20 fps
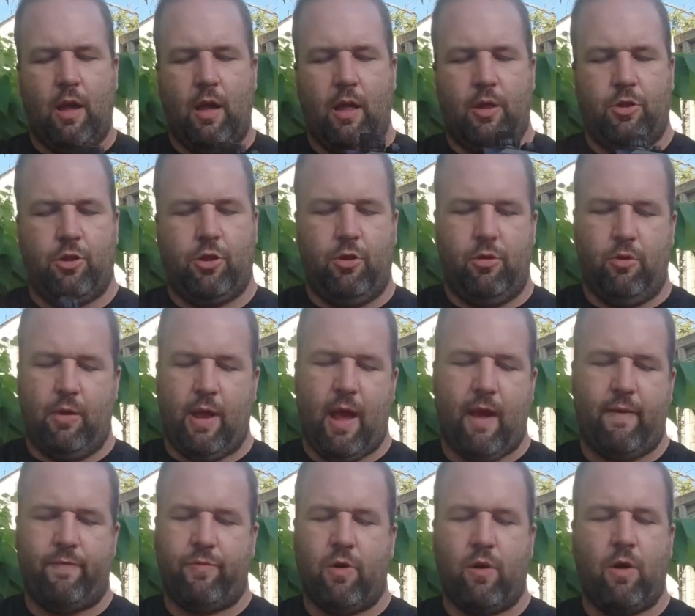It's shooting
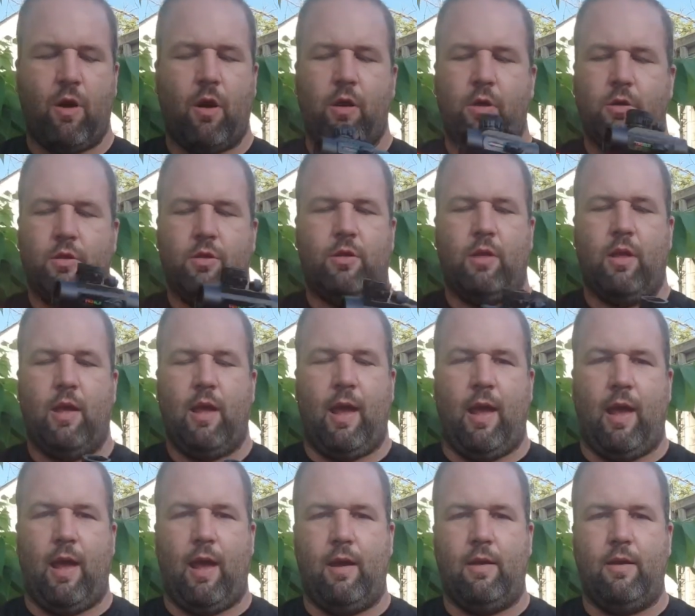half darts,
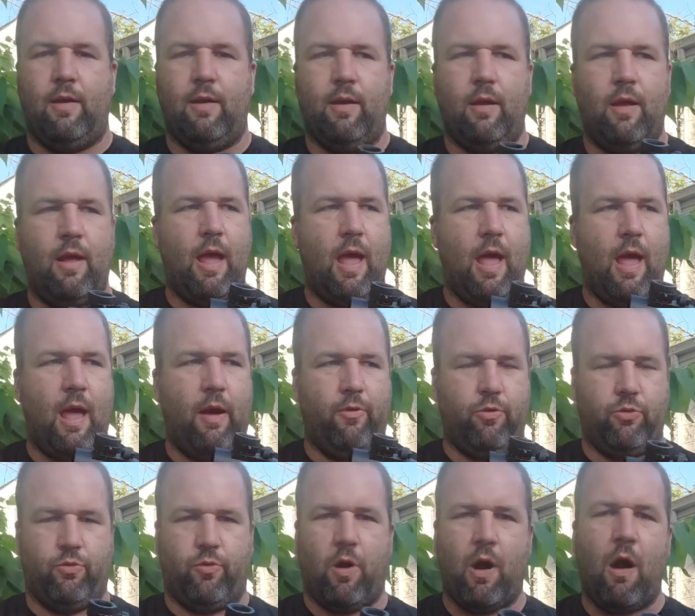and it
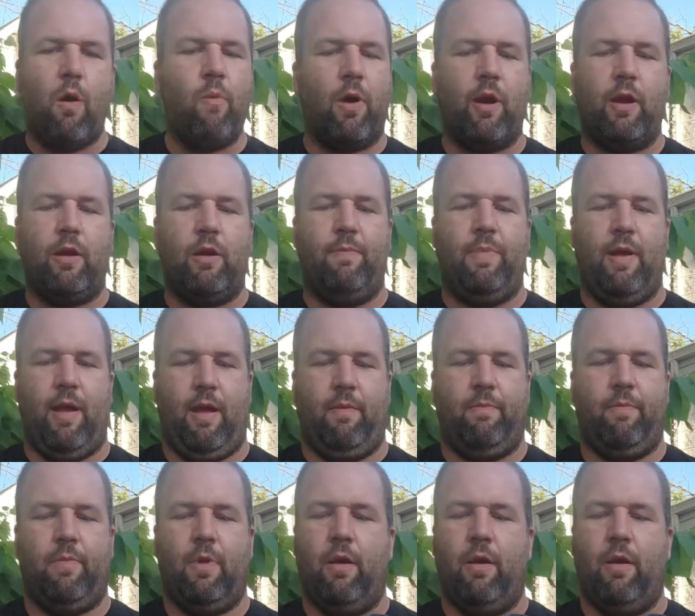was where I wanted to be.